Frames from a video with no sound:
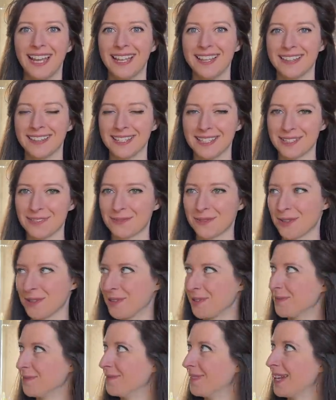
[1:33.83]
This
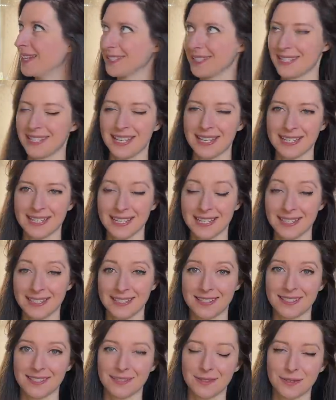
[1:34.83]
room, as I said, is
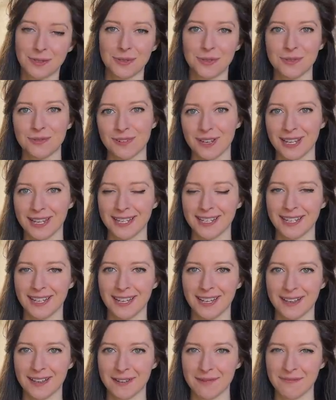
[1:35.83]
sort of like
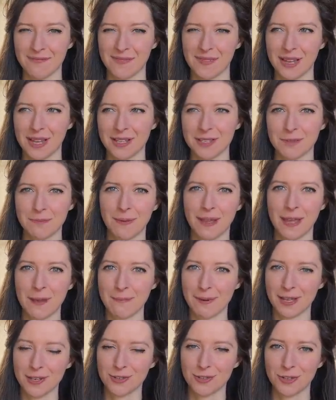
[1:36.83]
a spare
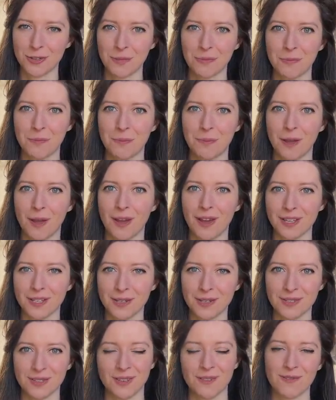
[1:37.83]
bedroom, but I
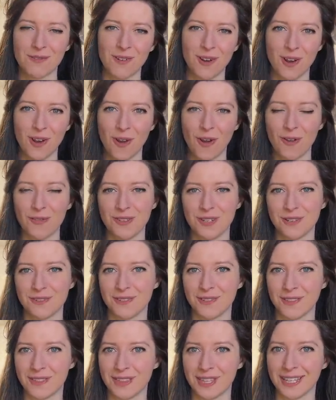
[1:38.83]
use it for a lot of
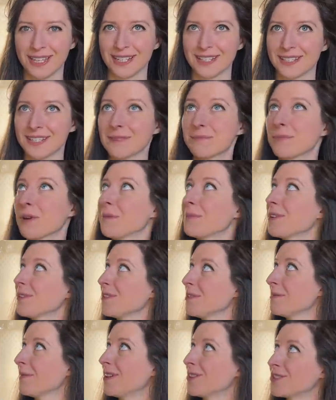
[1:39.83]
different things. It probably
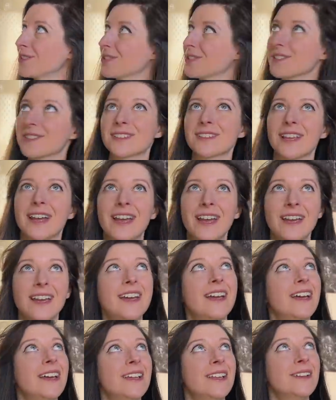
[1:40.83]
only measures
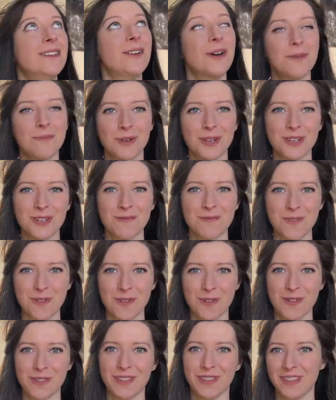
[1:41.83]
not much
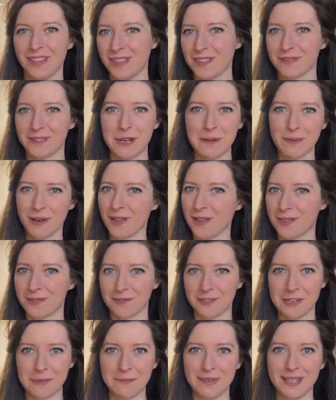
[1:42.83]
more than 3 by
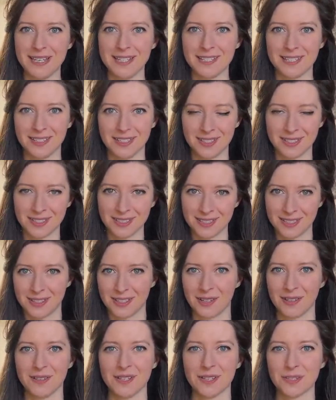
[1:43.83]
3 meters,
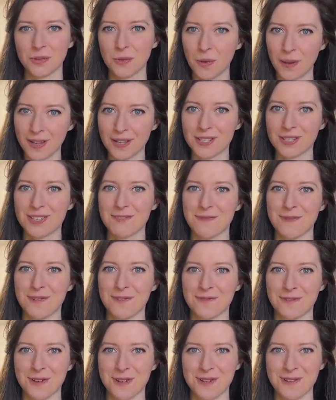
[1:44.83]
so it's quite a
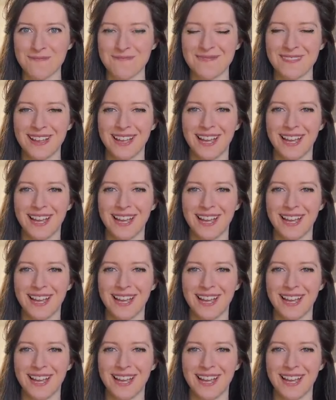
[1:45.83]
small room.